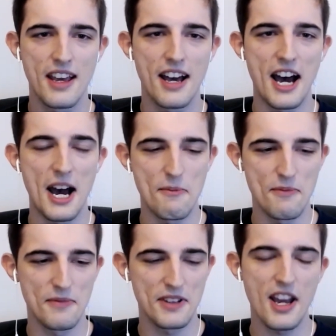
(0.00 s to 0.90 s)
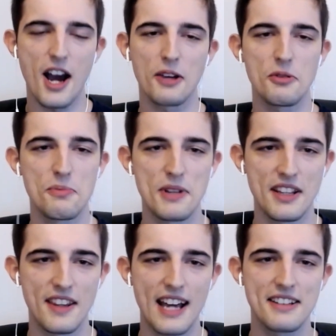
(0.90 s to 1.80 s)
The argument
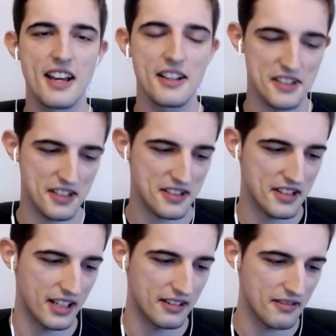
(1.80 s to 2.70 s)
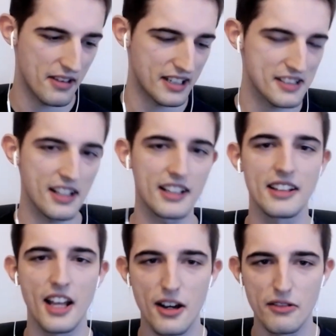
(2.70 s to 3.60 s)
being that tells us that things like
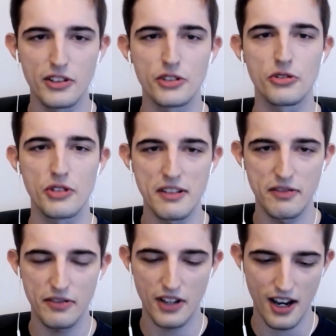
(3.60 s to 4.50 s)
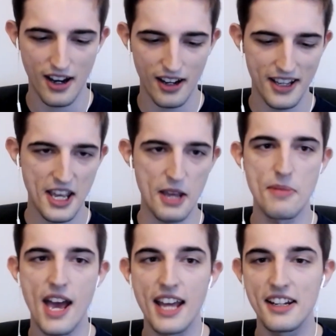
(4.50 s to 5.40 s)
love and grief are
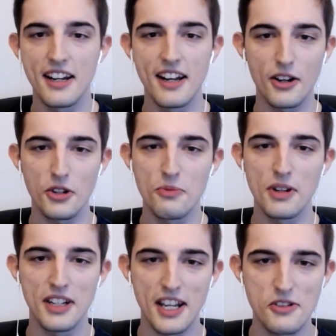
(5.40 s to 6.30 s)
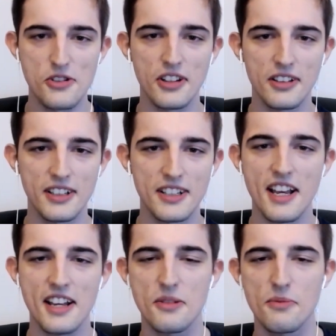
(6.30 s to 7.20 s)
embedded in our human nature. Is
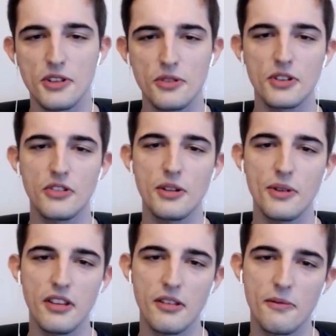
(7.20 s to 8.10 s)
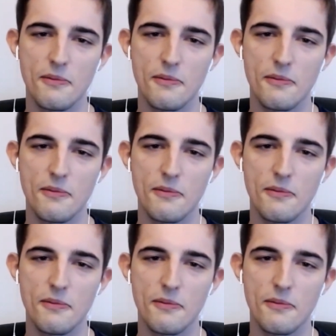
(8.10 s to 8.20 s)
that something you'd agree with?